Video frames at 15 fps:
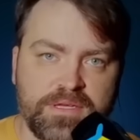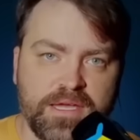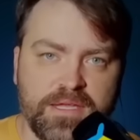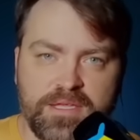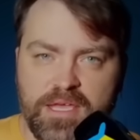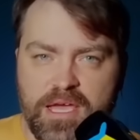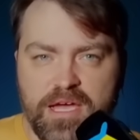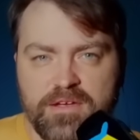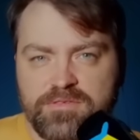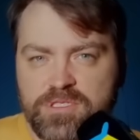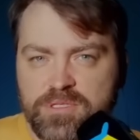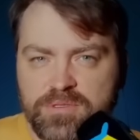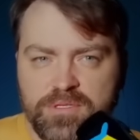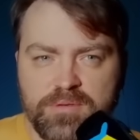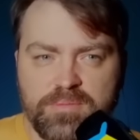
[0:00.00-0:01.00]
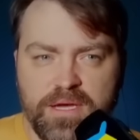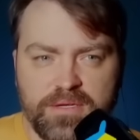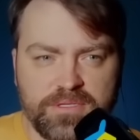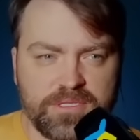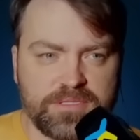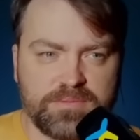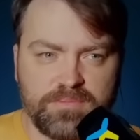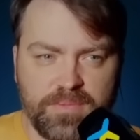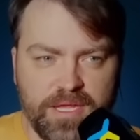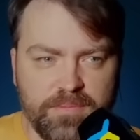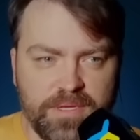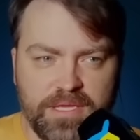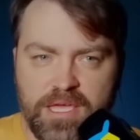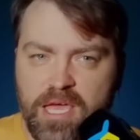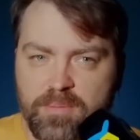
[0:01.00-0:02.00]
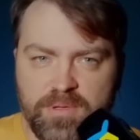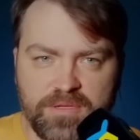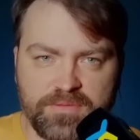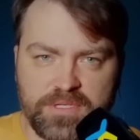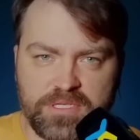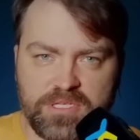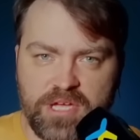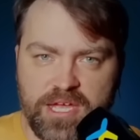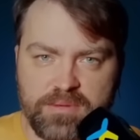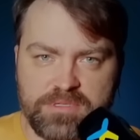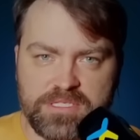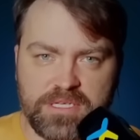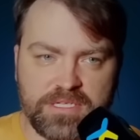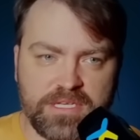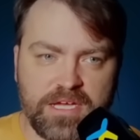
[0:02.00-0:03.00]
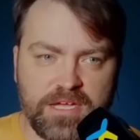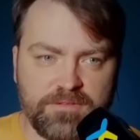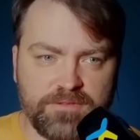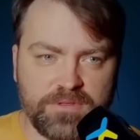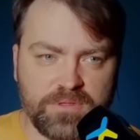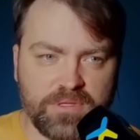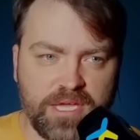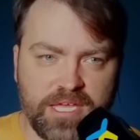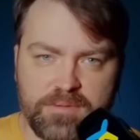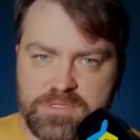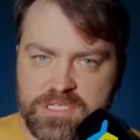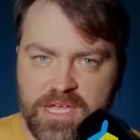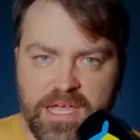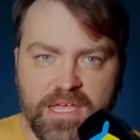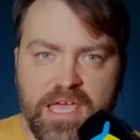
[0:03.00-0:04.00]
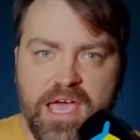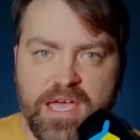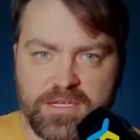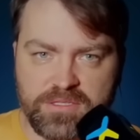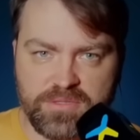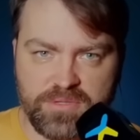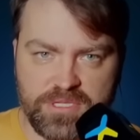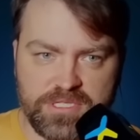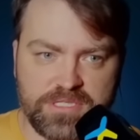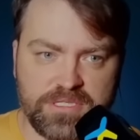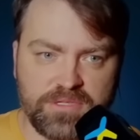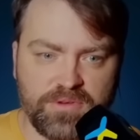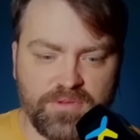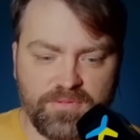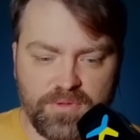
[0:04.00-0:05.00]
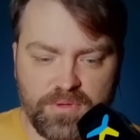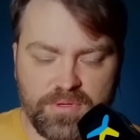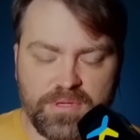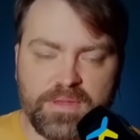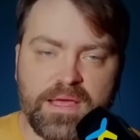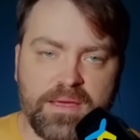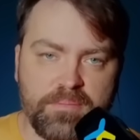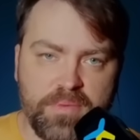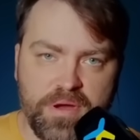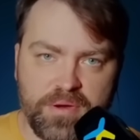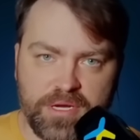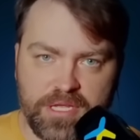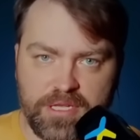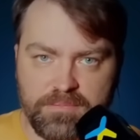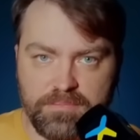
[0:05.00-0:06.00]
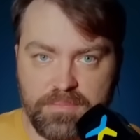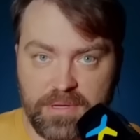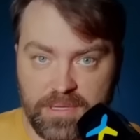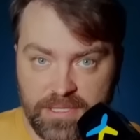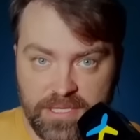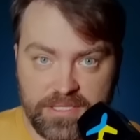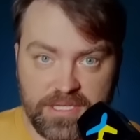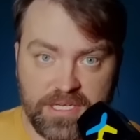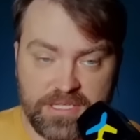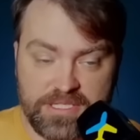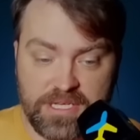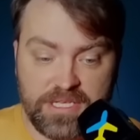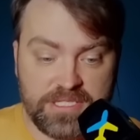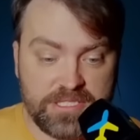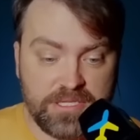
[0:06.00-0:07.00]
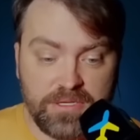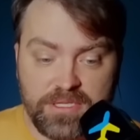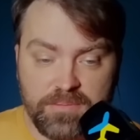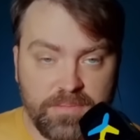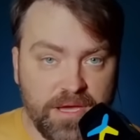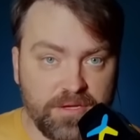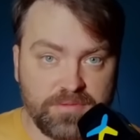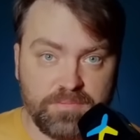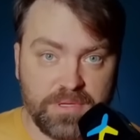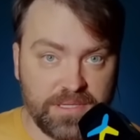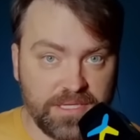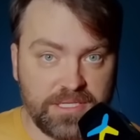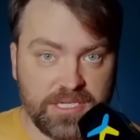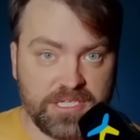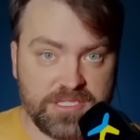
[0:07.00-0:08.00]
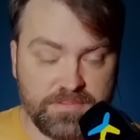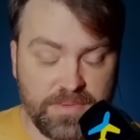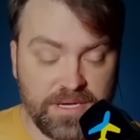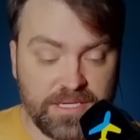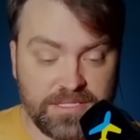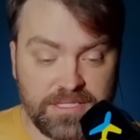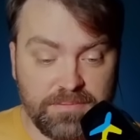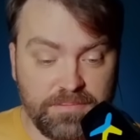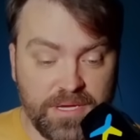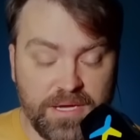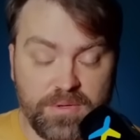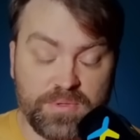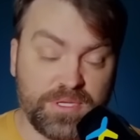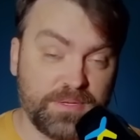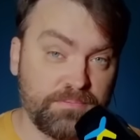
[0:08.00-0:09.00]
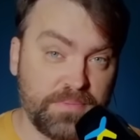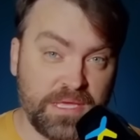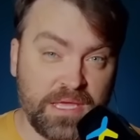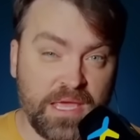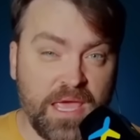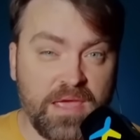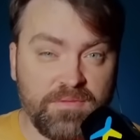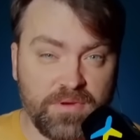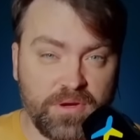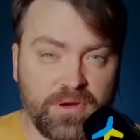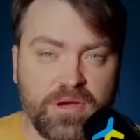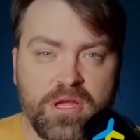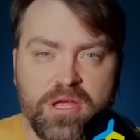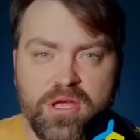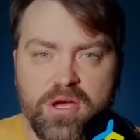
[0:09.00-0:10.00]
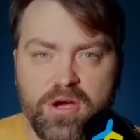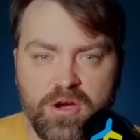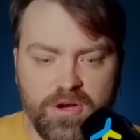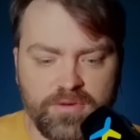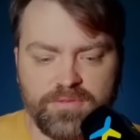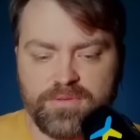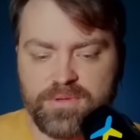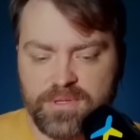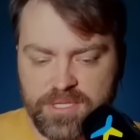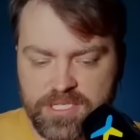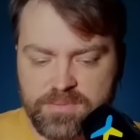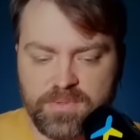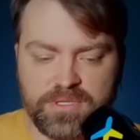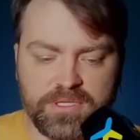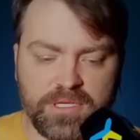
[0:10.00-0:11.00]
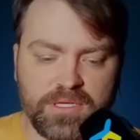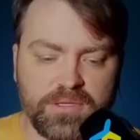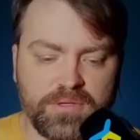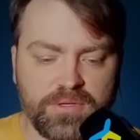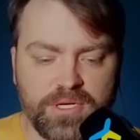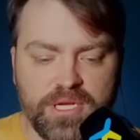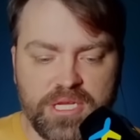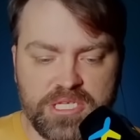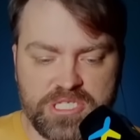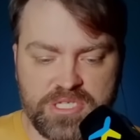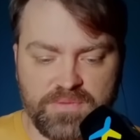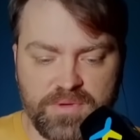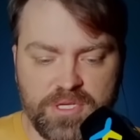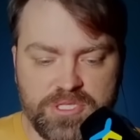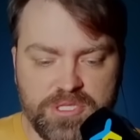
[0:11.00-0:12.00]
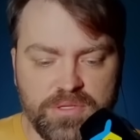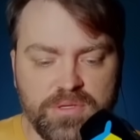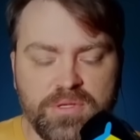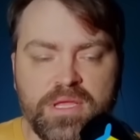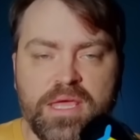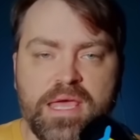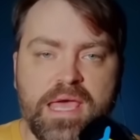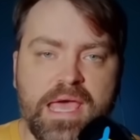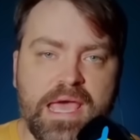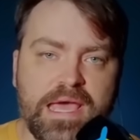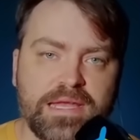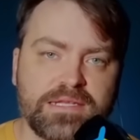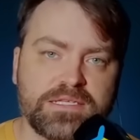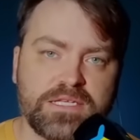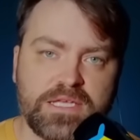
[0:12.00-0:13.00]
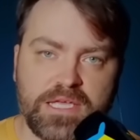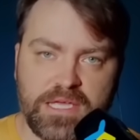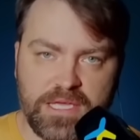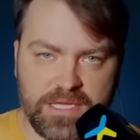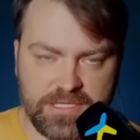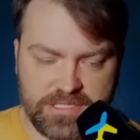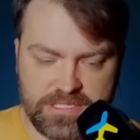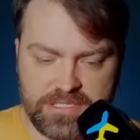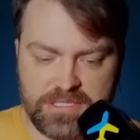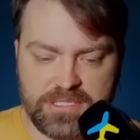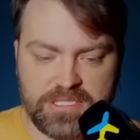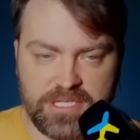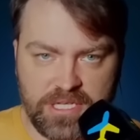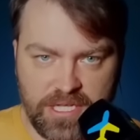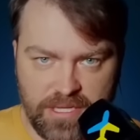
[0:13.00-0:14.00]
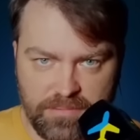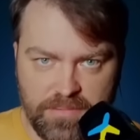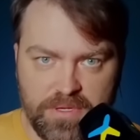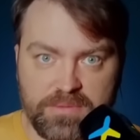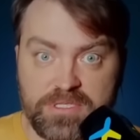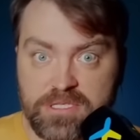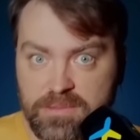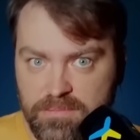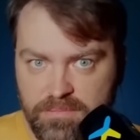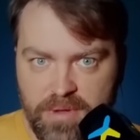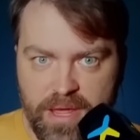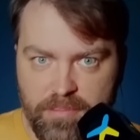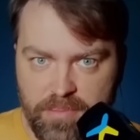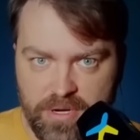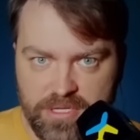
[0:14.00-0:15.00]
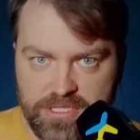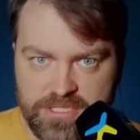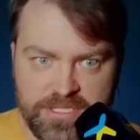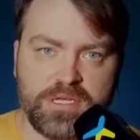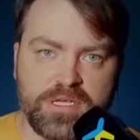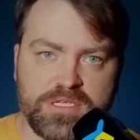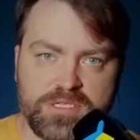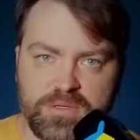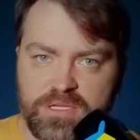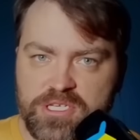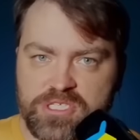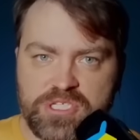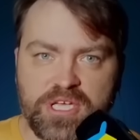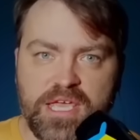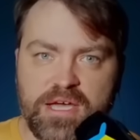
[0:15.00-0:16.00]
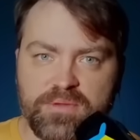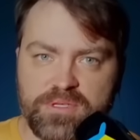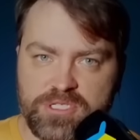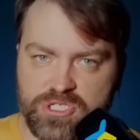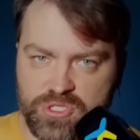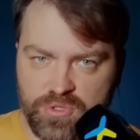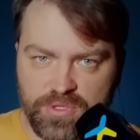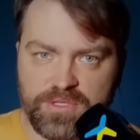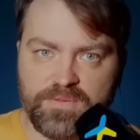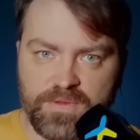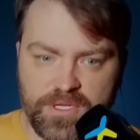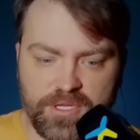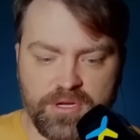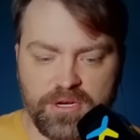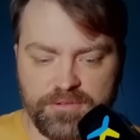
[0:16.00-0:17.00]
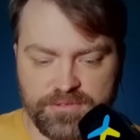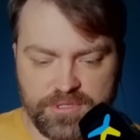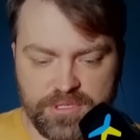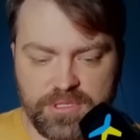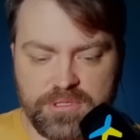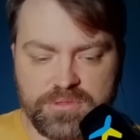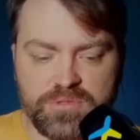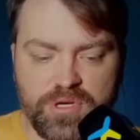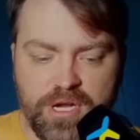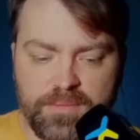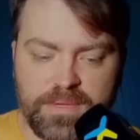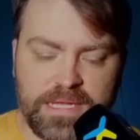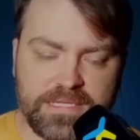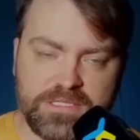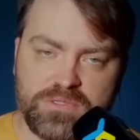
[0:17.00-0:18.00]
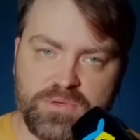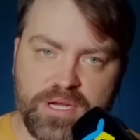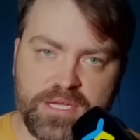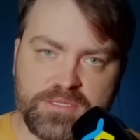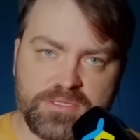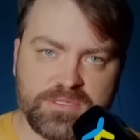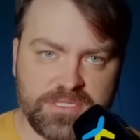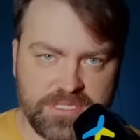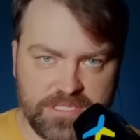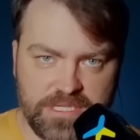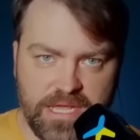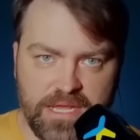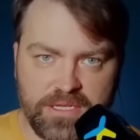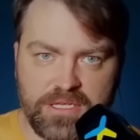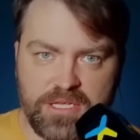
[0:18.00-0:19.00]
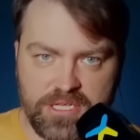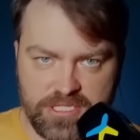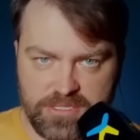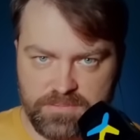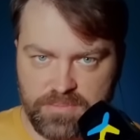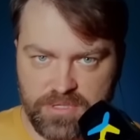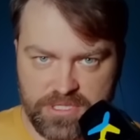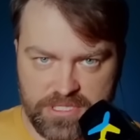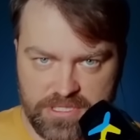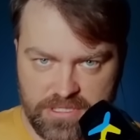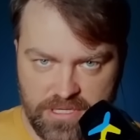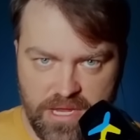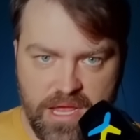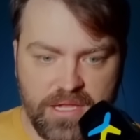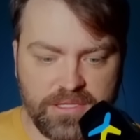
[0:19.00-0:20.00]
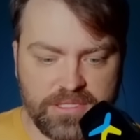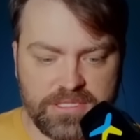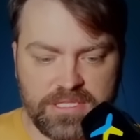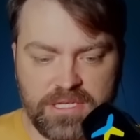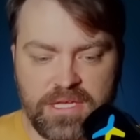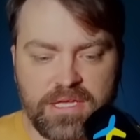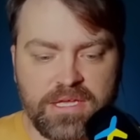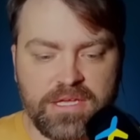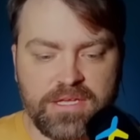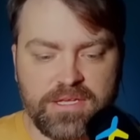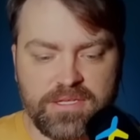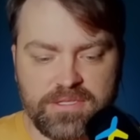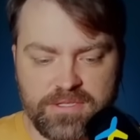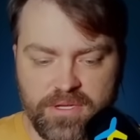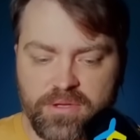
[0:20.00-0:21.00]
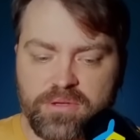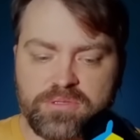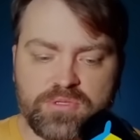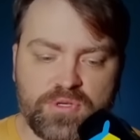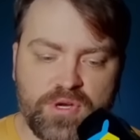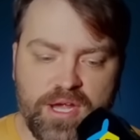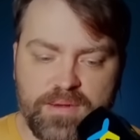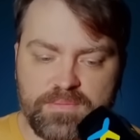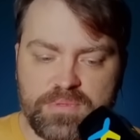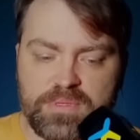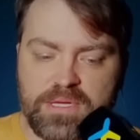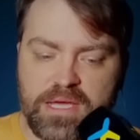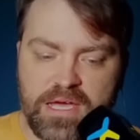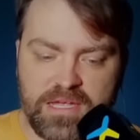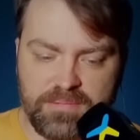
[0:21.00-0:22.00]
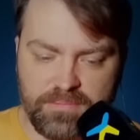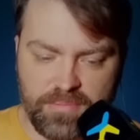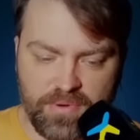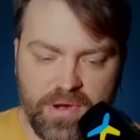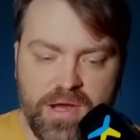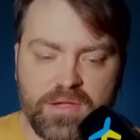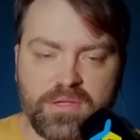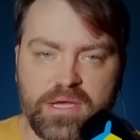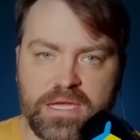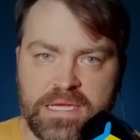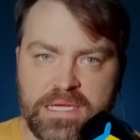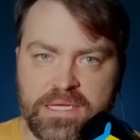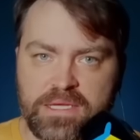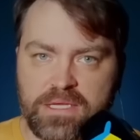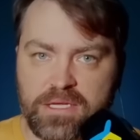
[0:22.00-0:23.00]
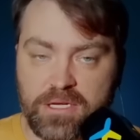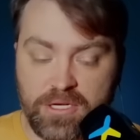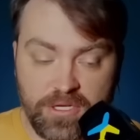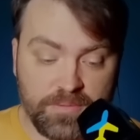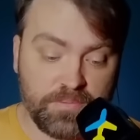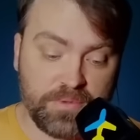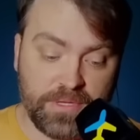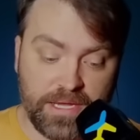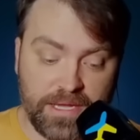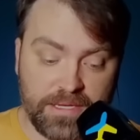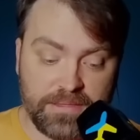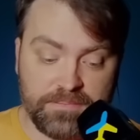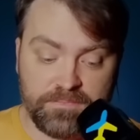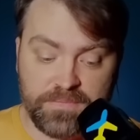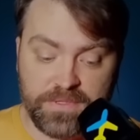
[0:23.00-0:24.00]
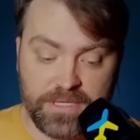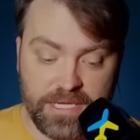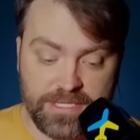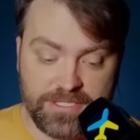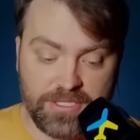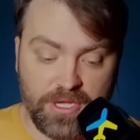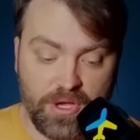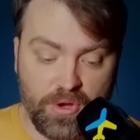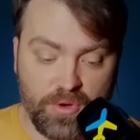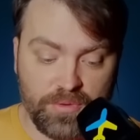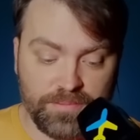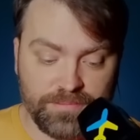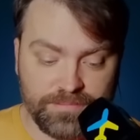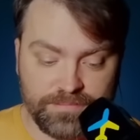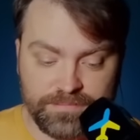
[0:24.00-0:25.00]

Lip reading: And yeah, I've told you about it maybe a couple of the times that I feel like psychiatrist reviewing American politics. It's not about politics, but about the behavior of this particular individual and his team members. So let's check out this short video of Donald Trump and try to understand his personality. Donald Trump, umbrella, airplane. Let's go.